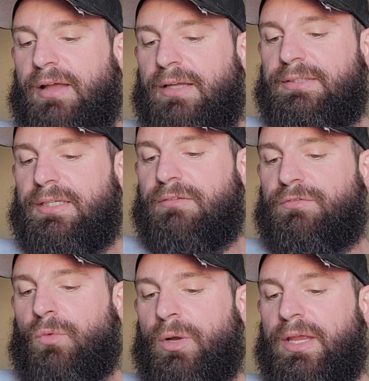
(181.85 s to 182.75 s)

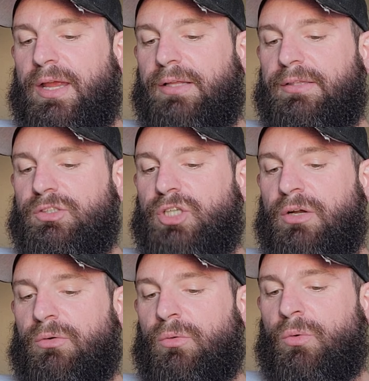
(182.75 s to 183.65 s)
1948, the
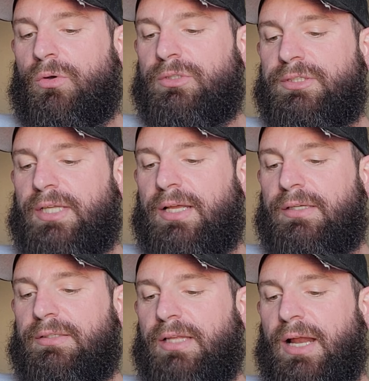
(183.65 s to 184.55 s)
general order
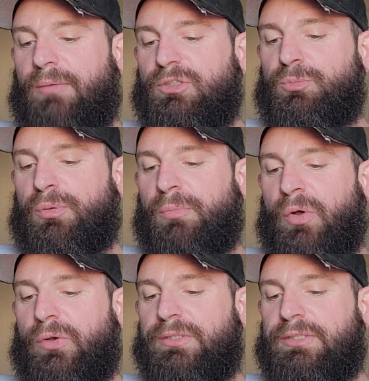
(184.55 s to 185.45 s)
stated that I was
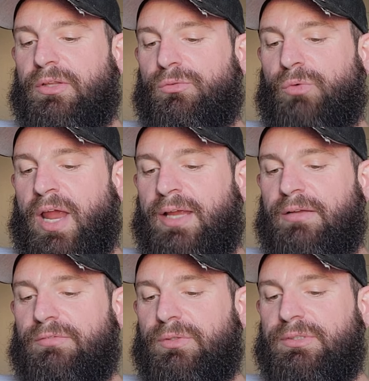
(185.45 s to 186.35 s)
promoted to the
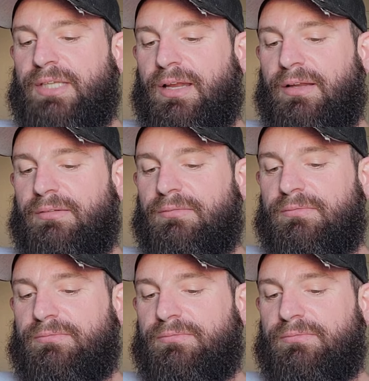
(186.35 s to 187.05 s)
rank of lieutenant.